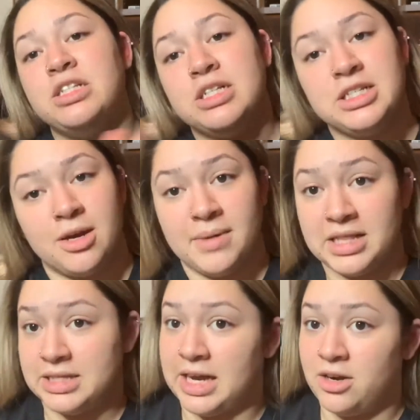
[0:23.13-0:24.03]
tell by the
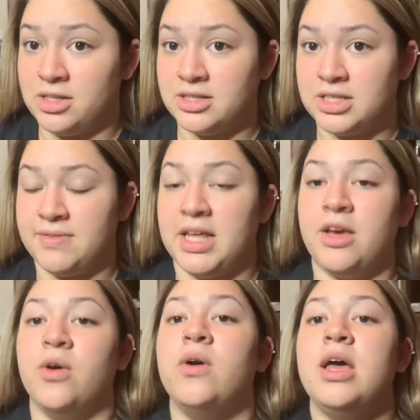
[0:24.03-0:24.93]
title of this
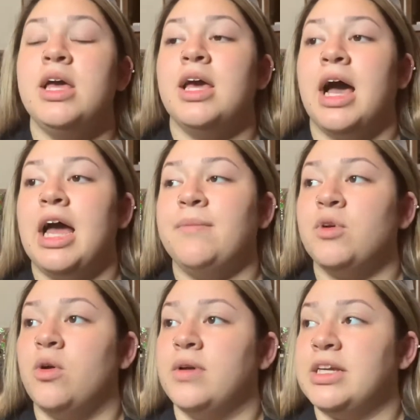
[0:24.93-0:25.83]
video, I'm
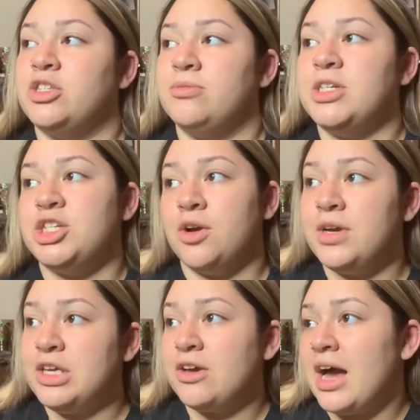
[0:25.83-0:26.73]
going to be showing
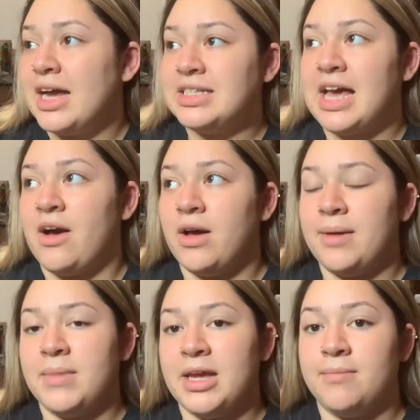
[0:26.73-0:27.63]
you guys how I
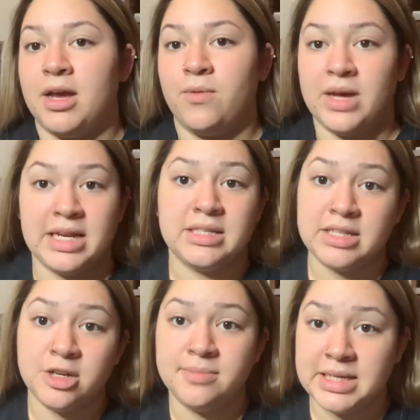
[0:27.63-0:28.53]
made my wedding
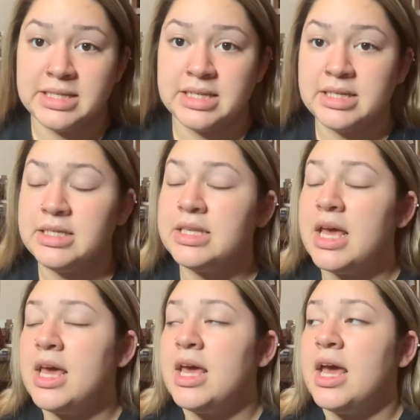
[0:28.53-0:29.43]
centerpieces,
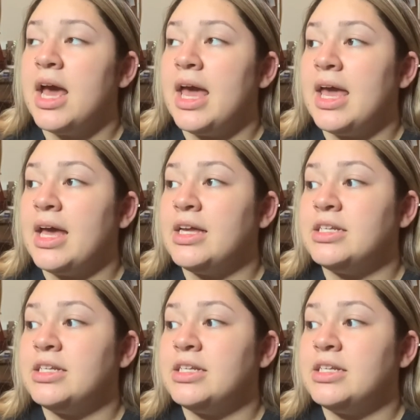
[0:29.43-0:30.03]
and